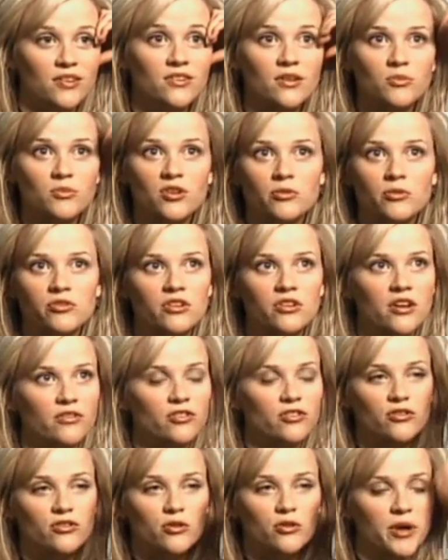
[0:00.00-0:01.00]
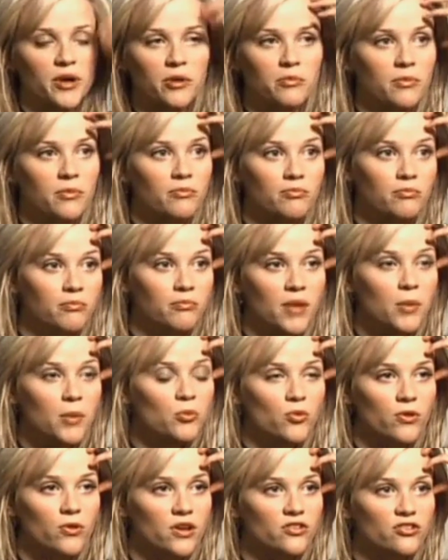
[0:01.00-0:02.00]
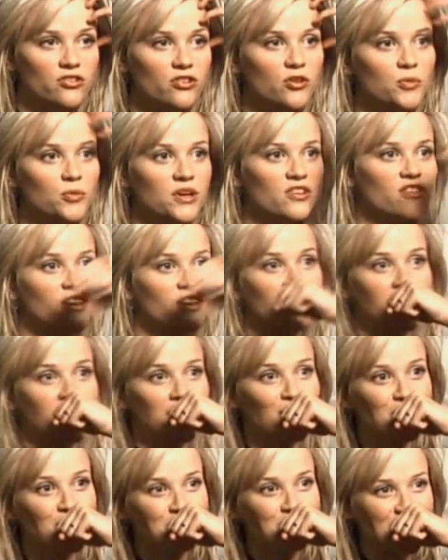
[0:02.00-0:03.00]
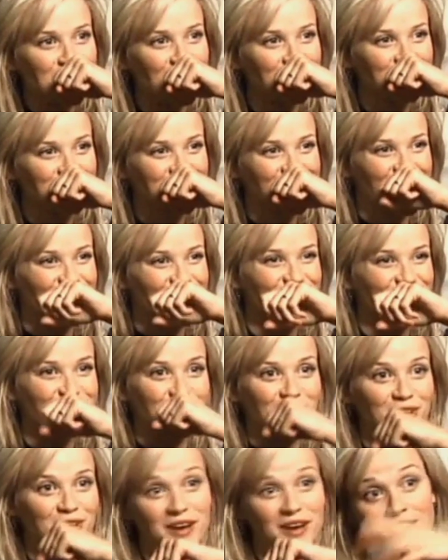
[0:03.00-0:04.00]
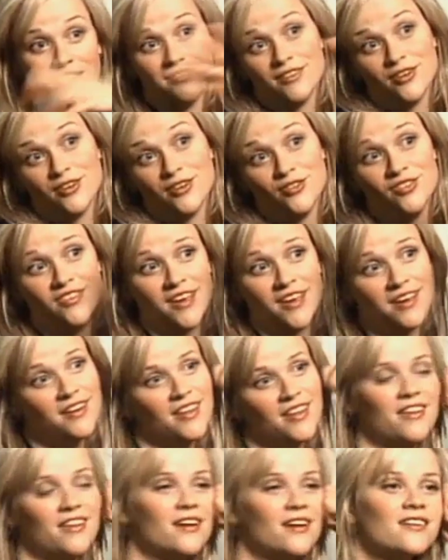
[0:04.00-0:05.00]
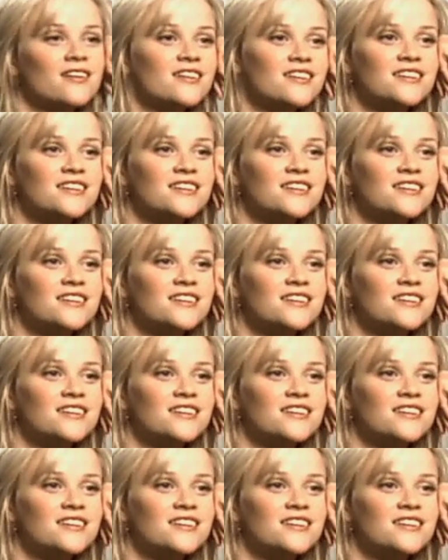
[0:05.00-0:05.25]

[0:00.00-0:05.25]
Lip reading: And sometimes he'd have to do it by memory, too, because they could hear me offset, so I couldn't say anything.